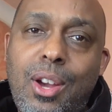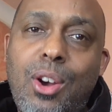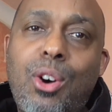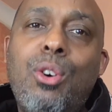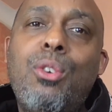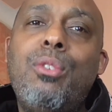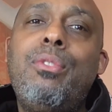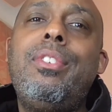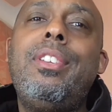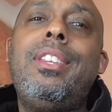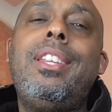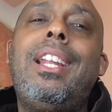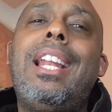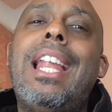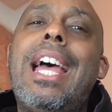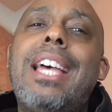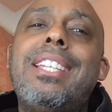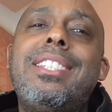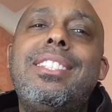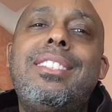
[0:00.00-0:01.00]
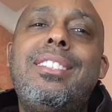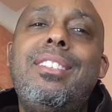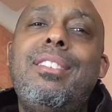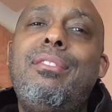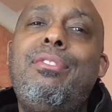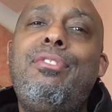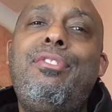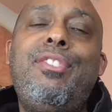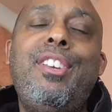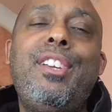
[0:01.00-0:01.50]
over the last
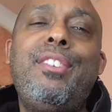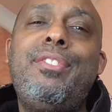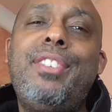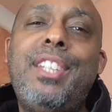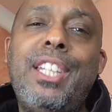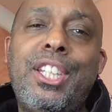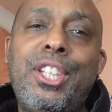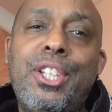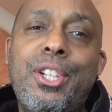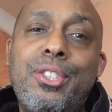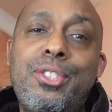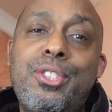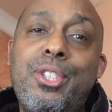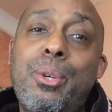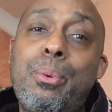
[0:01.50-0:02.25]
15 years.